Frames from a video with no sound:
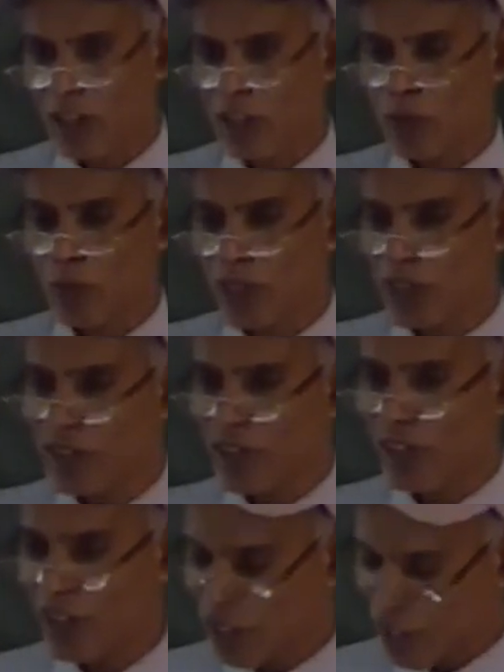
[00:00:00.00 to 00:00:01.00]
displaced
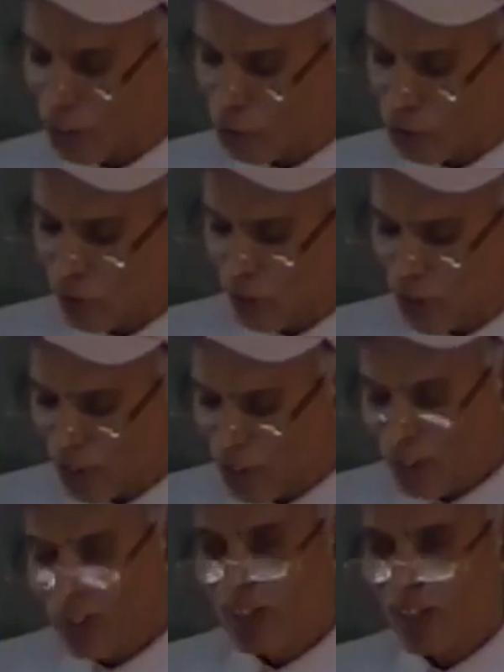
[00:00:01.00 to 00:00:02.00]
along, as you see,
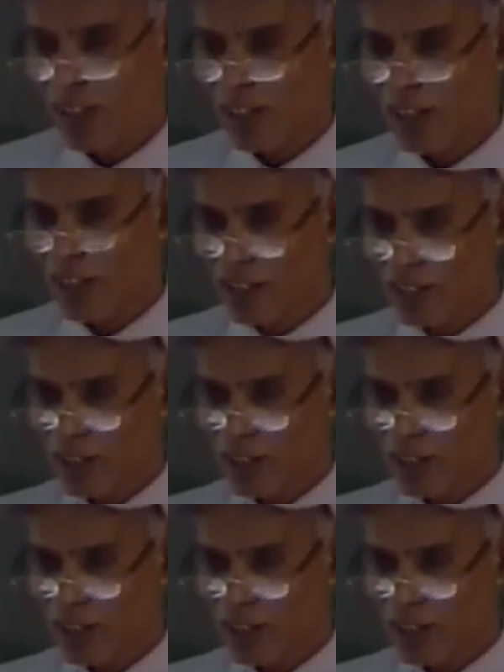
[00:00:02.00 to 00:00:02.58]
along